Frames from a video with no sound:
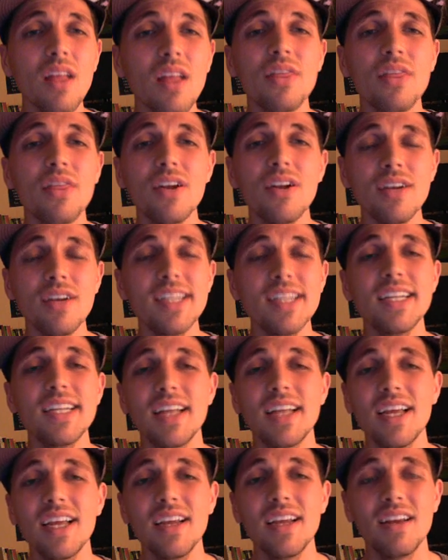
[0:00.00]
there is
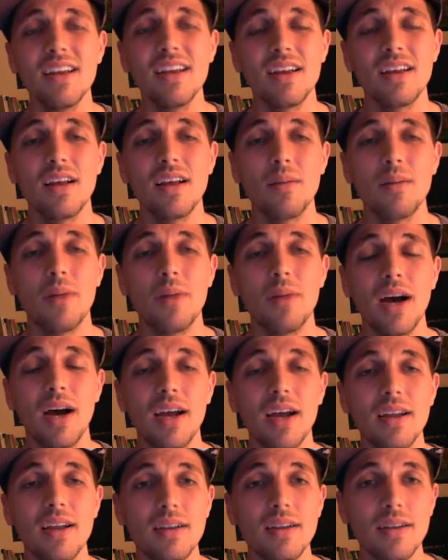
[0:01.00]
today
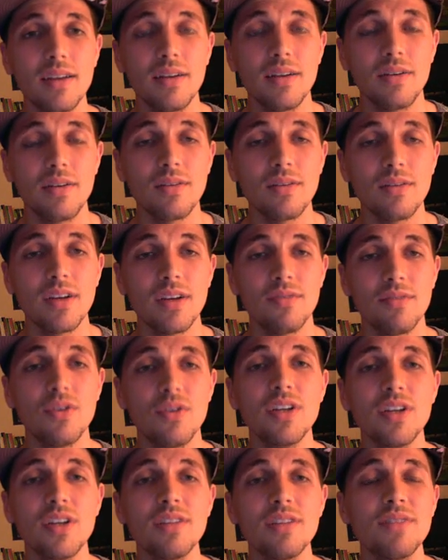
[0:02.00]
by, you know,
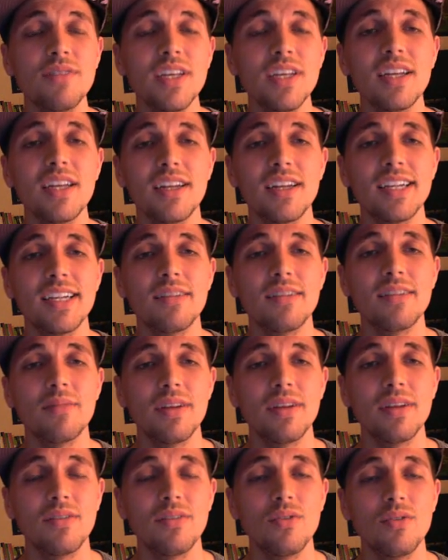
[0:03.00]
converting to
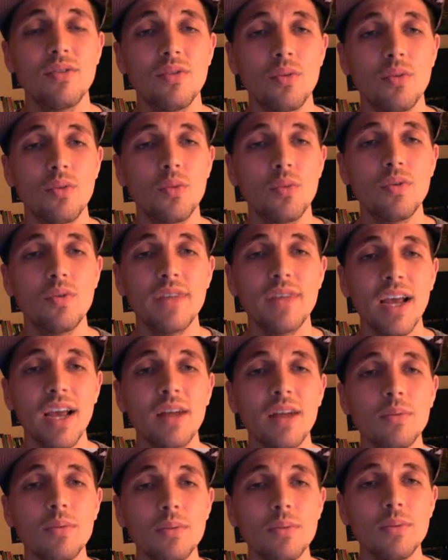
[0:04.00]
veganism and removing
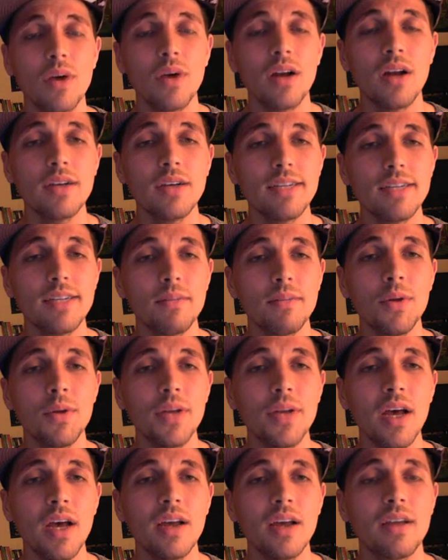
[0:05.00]
animal products from
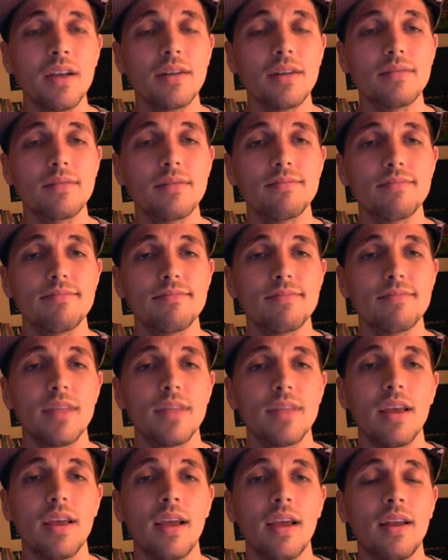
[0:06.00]
our diet.
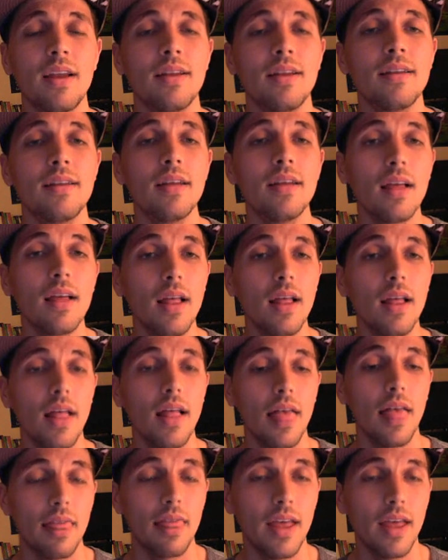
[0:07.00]
And
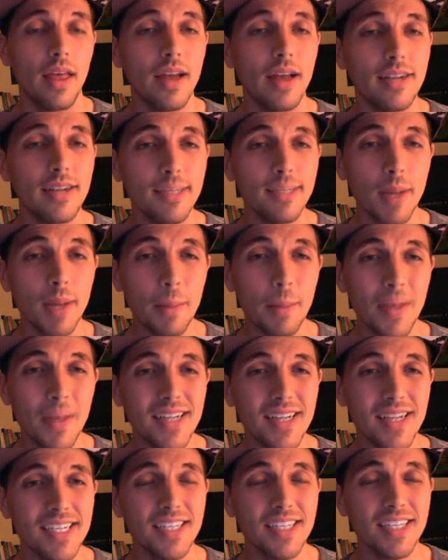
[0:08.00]
that is my
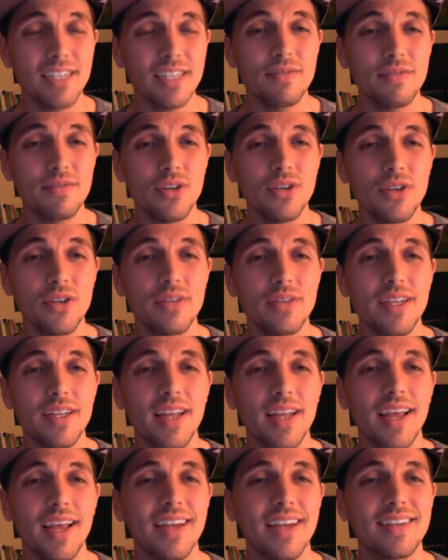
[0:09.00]
message for you
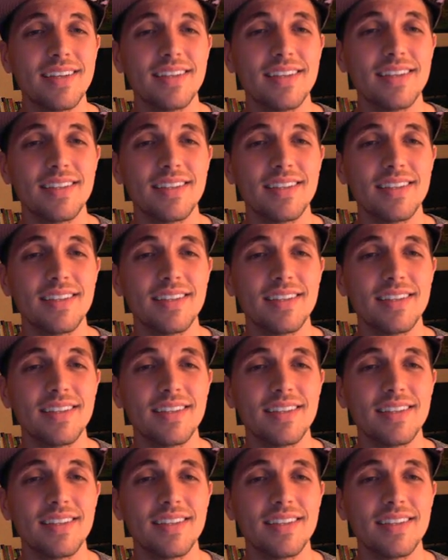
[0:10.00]
today.